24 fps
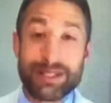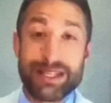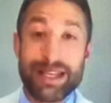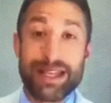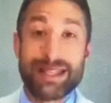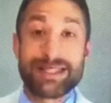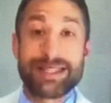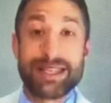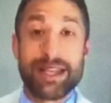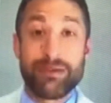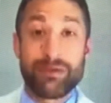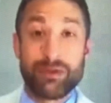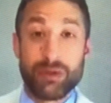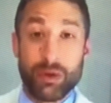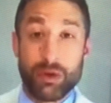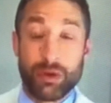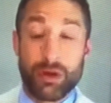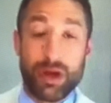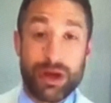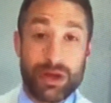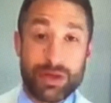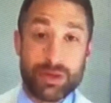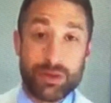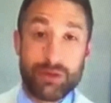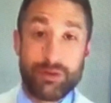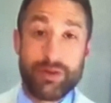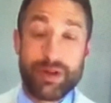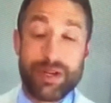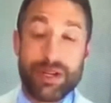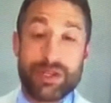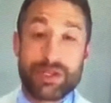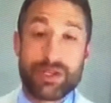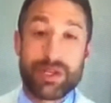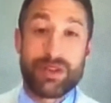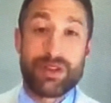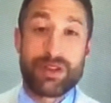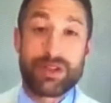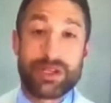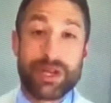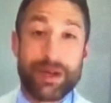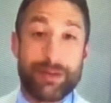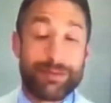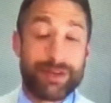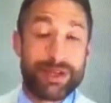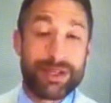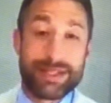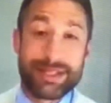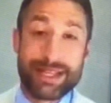Let's see if Newcastle finish in the
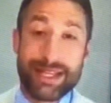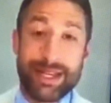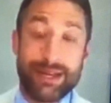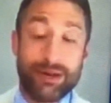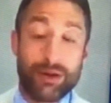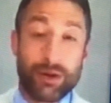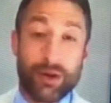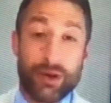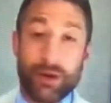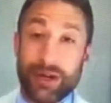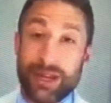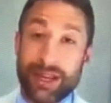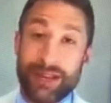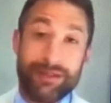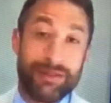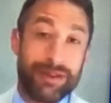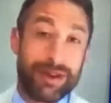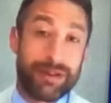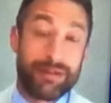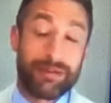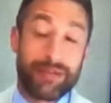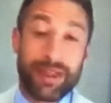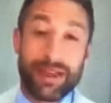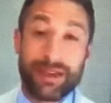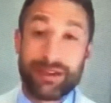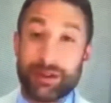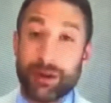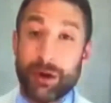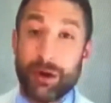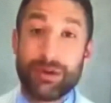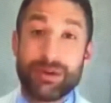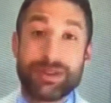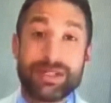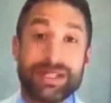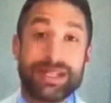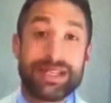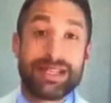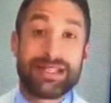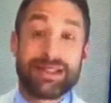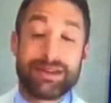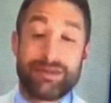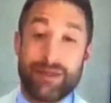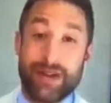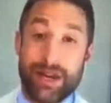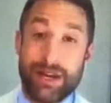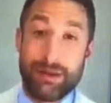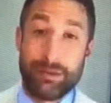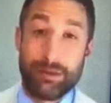Champions League or not. Even if they don't and he's
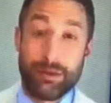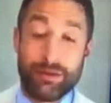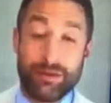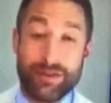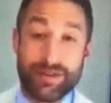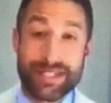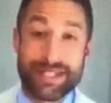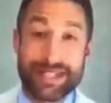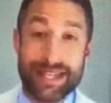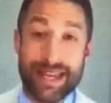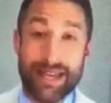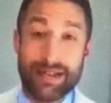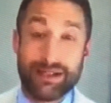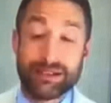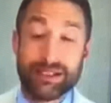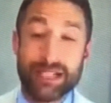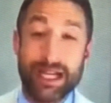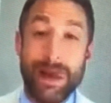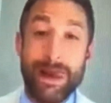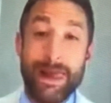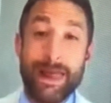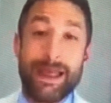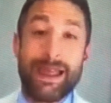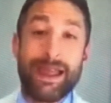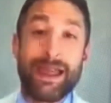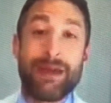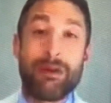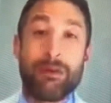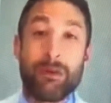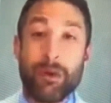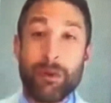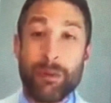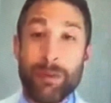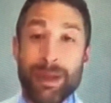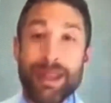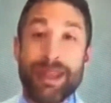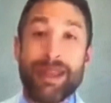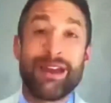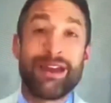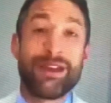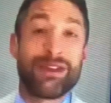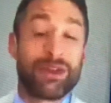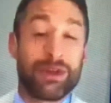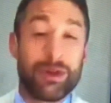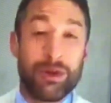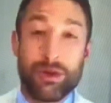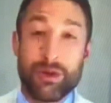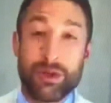available for sale, it will be a
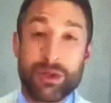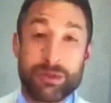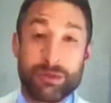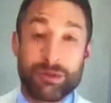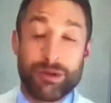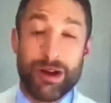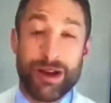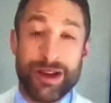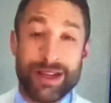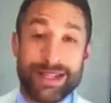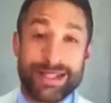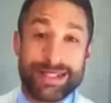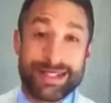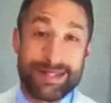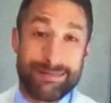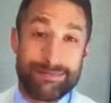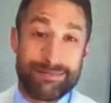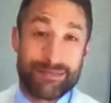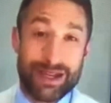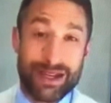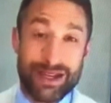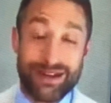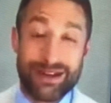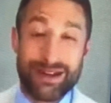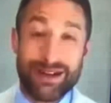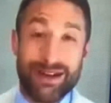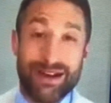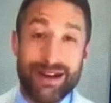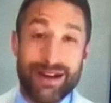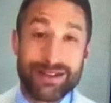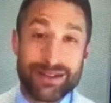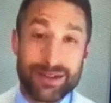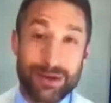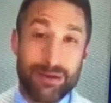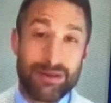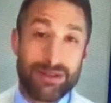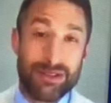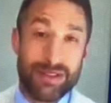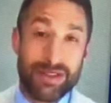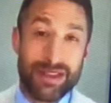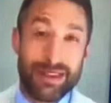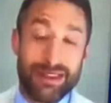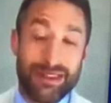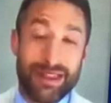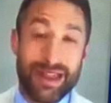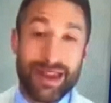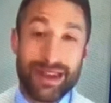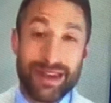huge price, and I don't
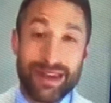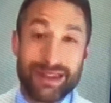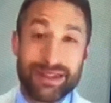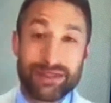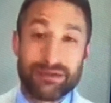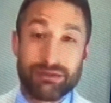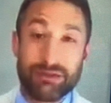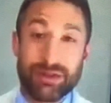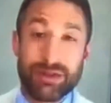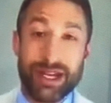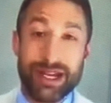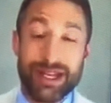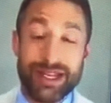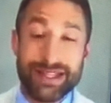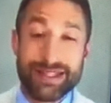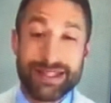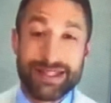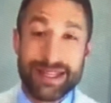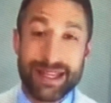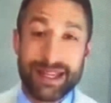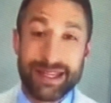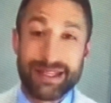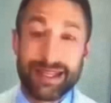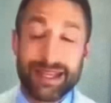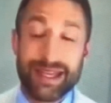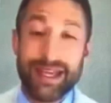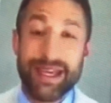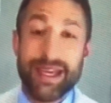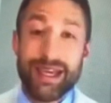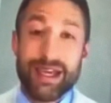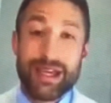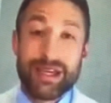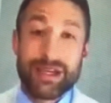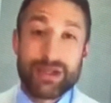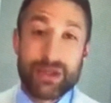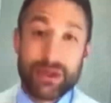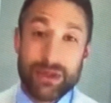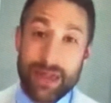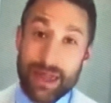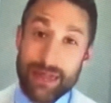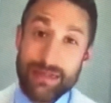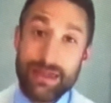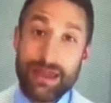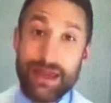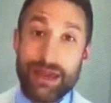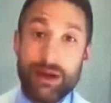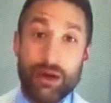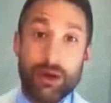think that is realistic. So then
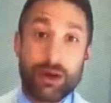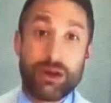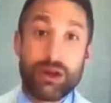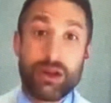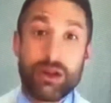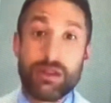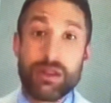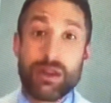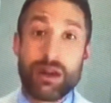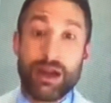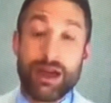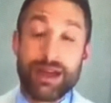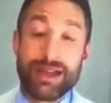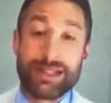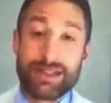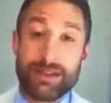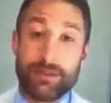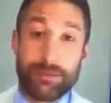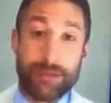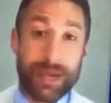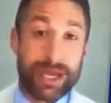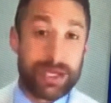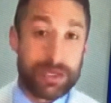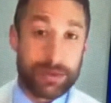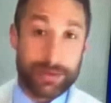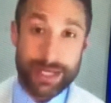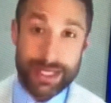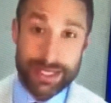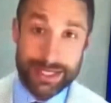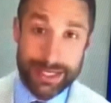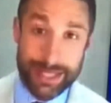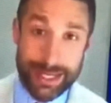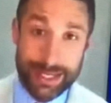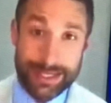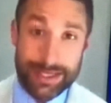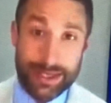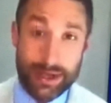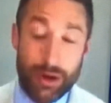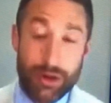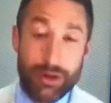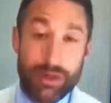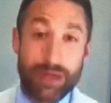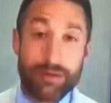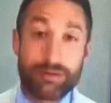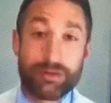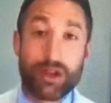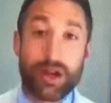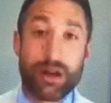they look at the likes of Benjamin Sesko.
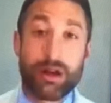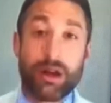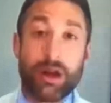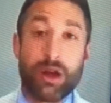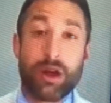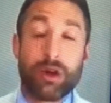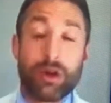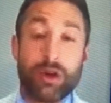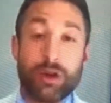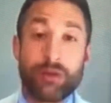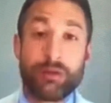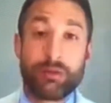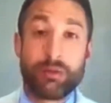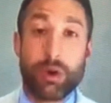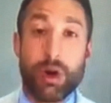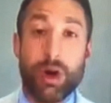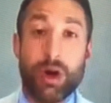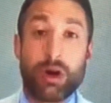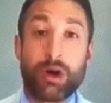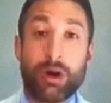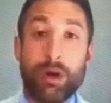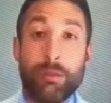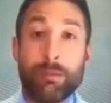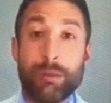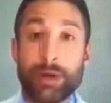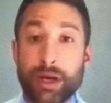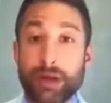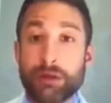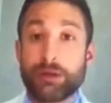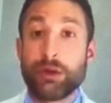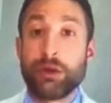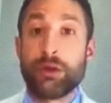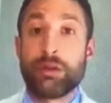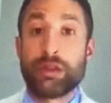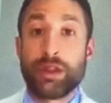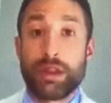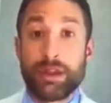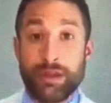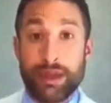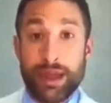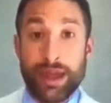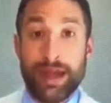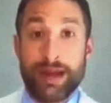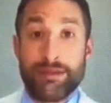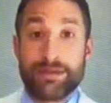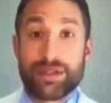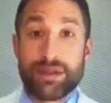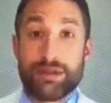They've done a lot of work on, but I do think they
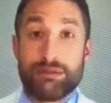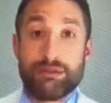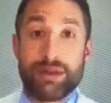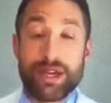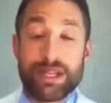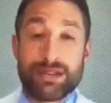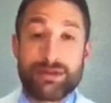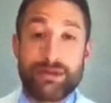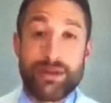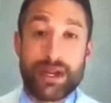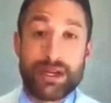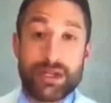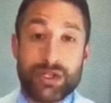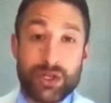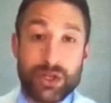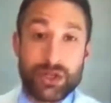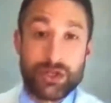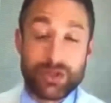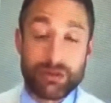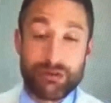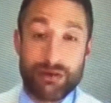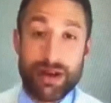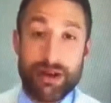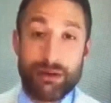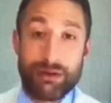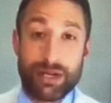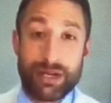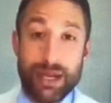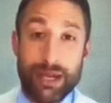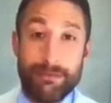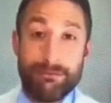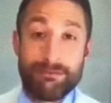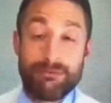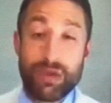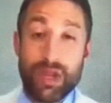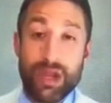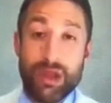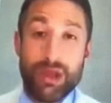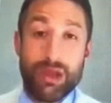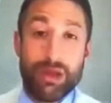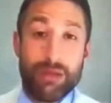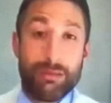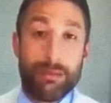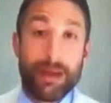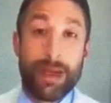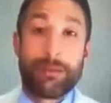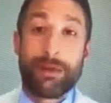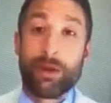have some reservations around him,
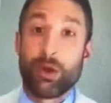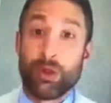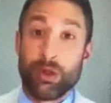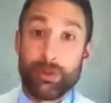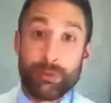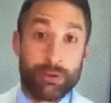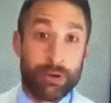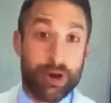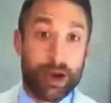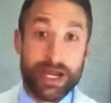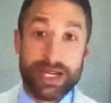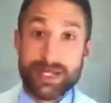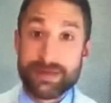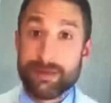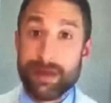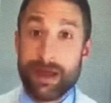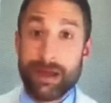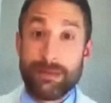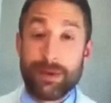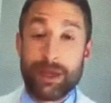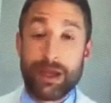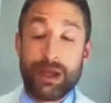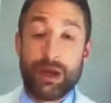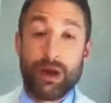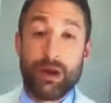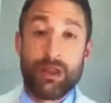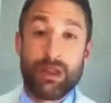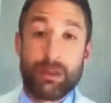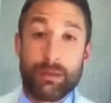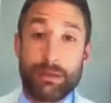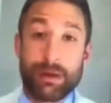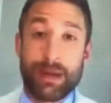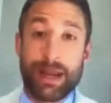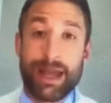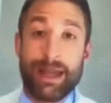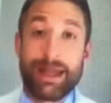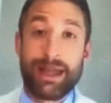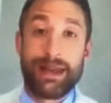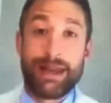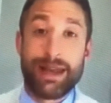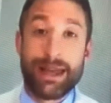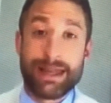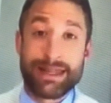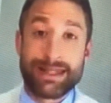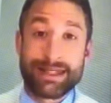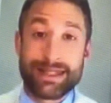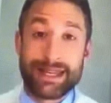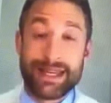maybe on the price, maybe on the player.
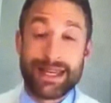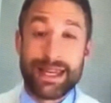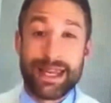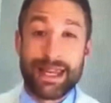Let's see.